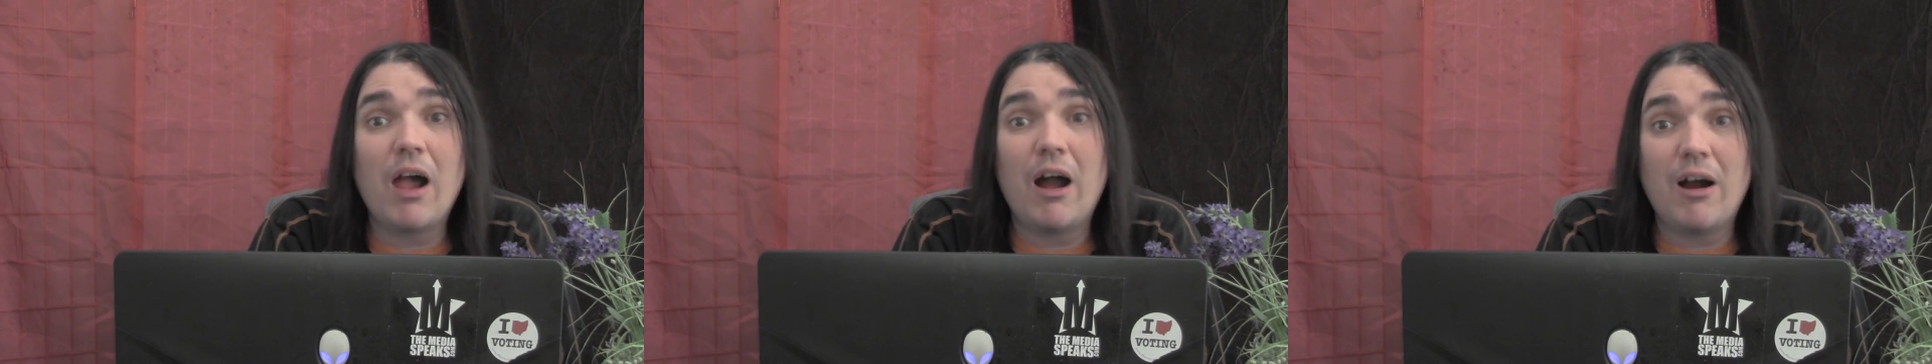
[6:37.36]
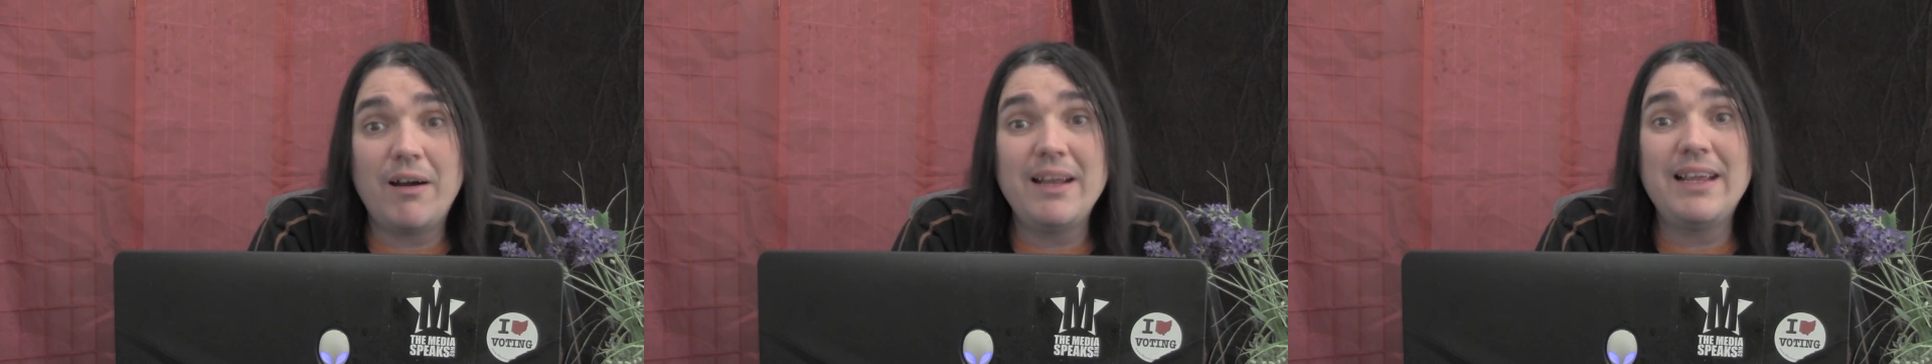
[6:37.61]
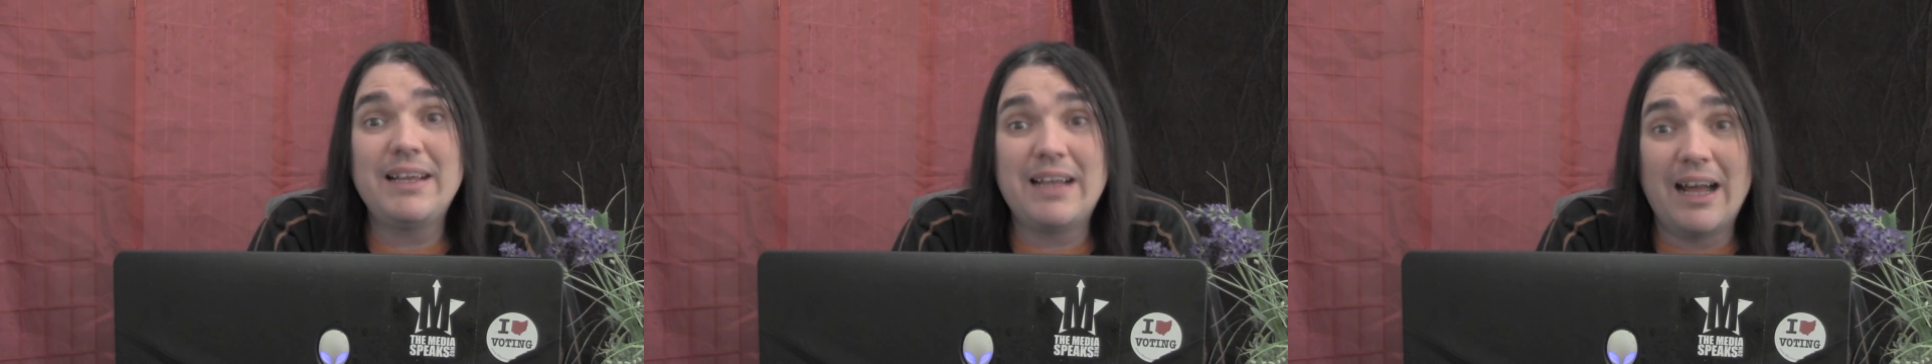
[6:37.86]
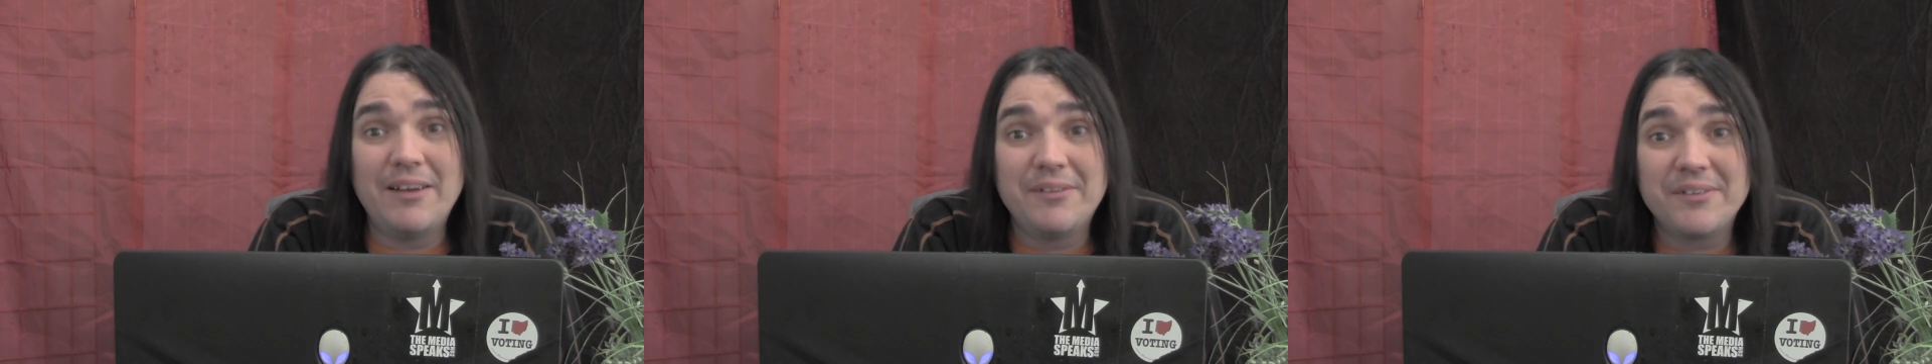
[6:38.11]
Arnie
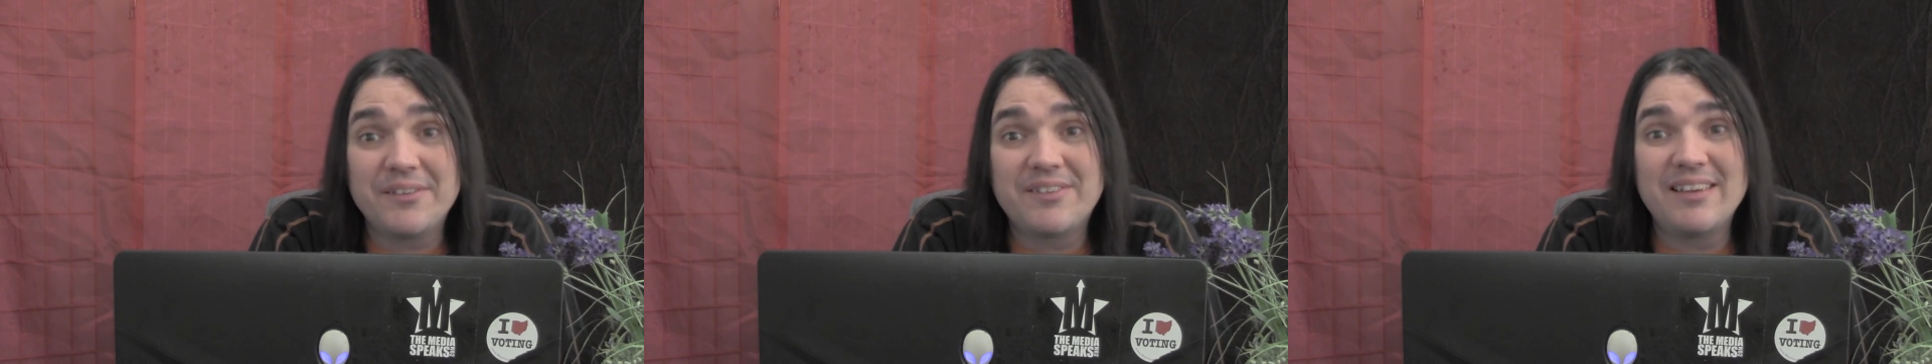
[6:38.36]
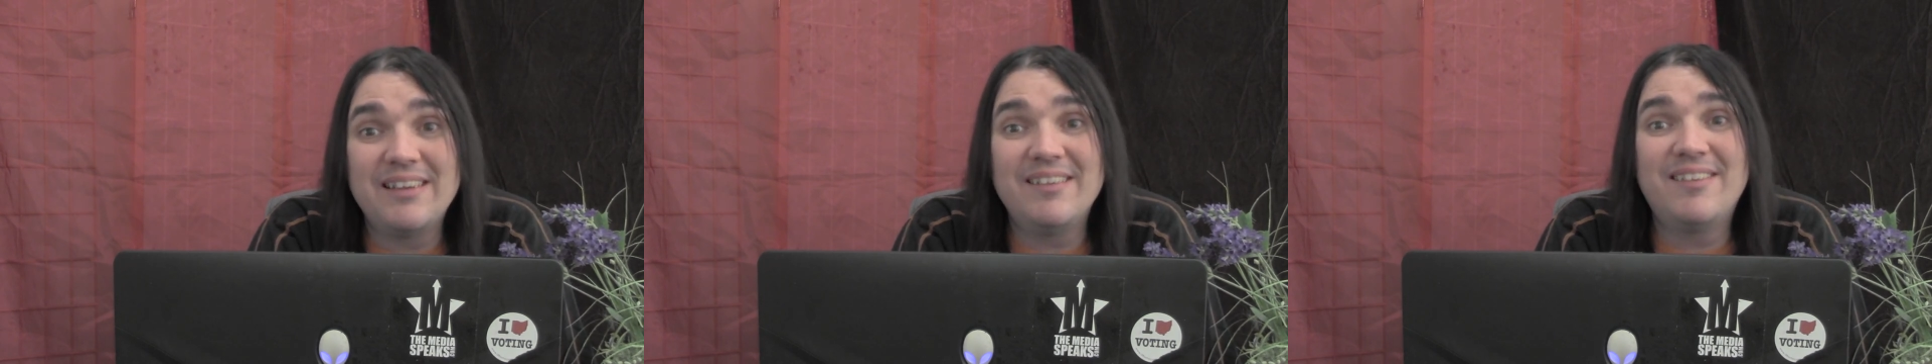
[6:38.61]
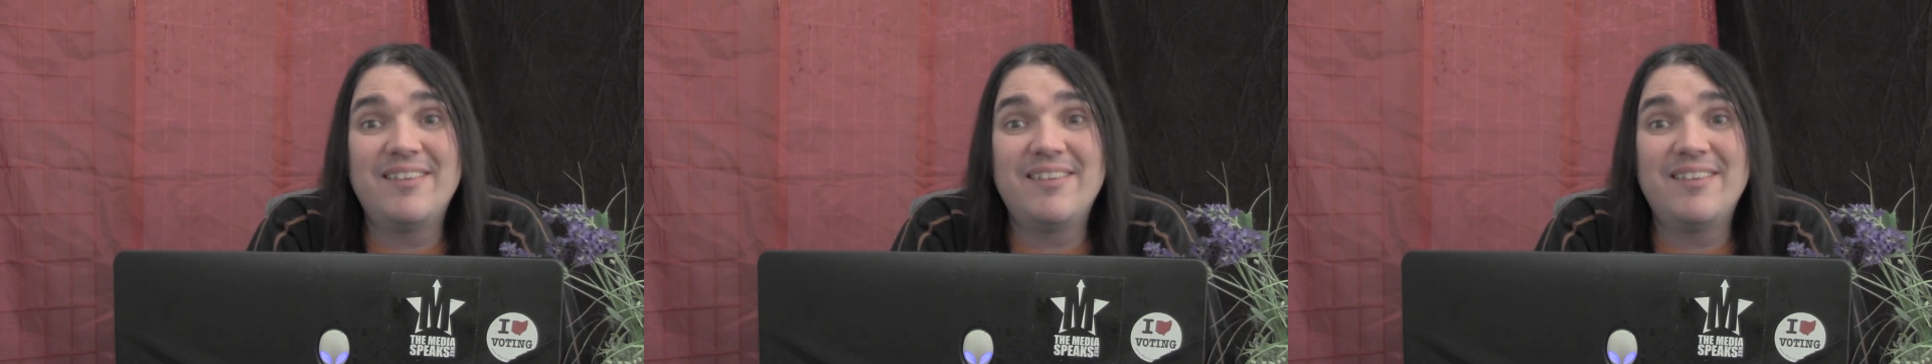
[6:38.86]
Gundersen's